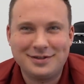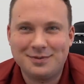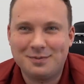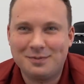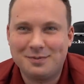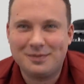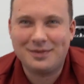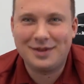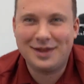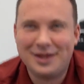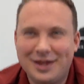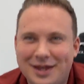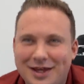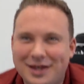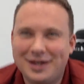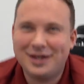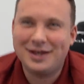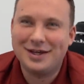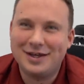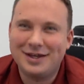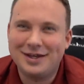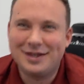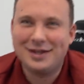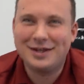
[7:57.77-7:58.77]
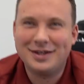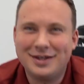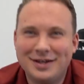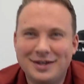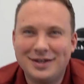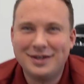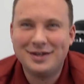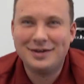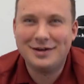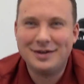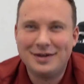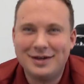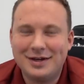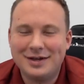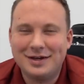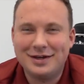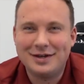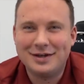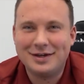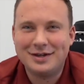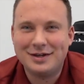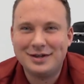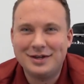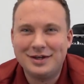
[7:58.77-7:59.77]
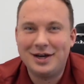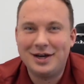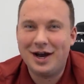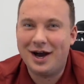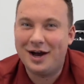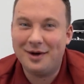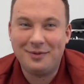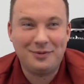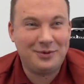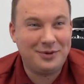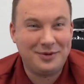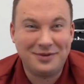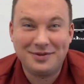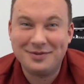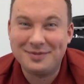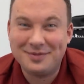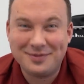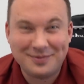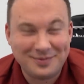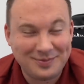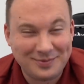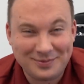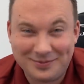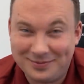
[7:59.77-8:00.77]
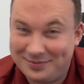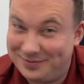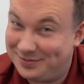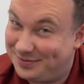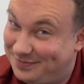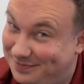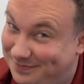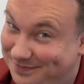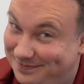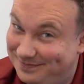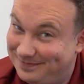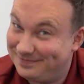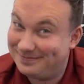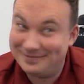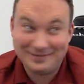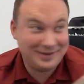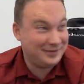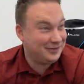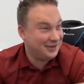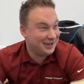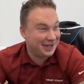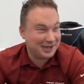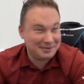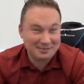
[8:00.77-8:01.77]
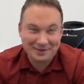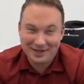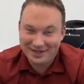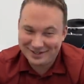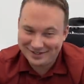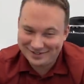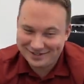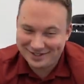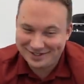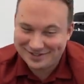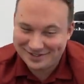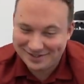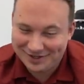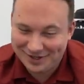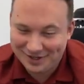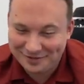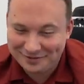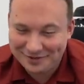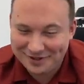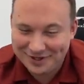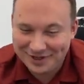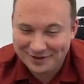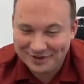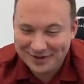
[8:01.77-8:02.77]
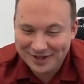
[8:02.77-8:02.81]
According to Matt Farah, that's a penis car. God, well, if you like penis, that's the car for you.